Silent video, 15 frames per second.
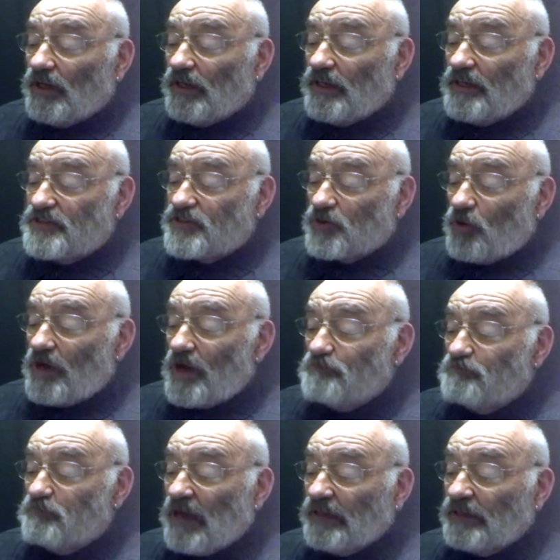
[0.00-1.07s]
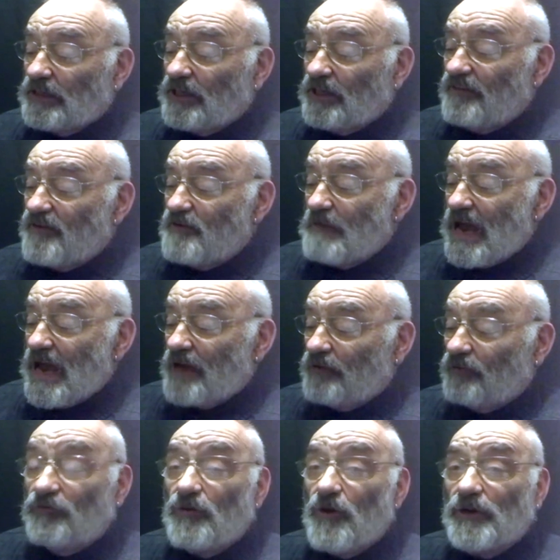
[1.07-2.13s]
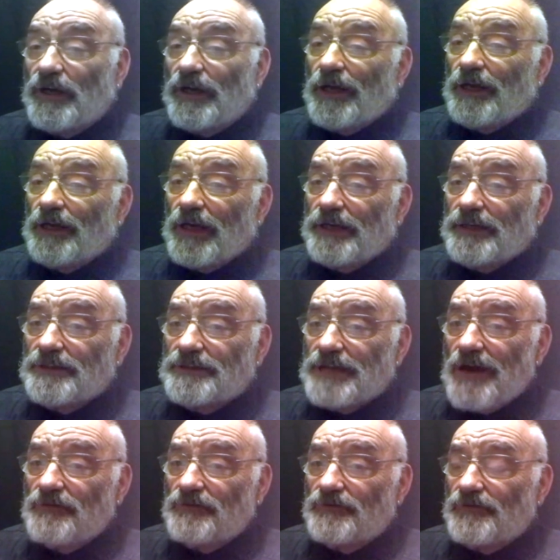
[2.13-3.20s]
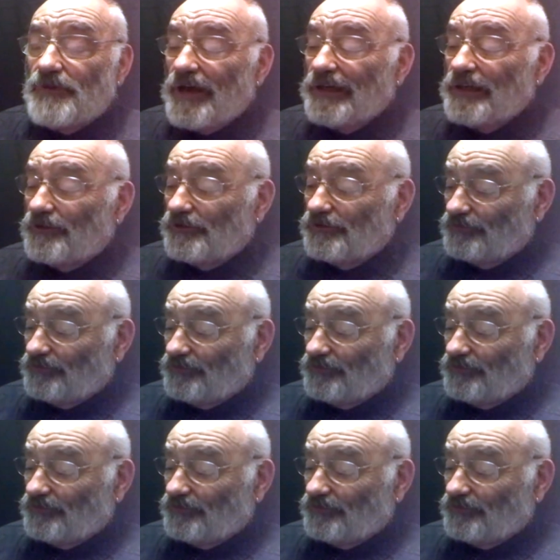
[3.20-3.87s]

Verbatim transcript: He saw a bundle of a man rocking like a downed rhino.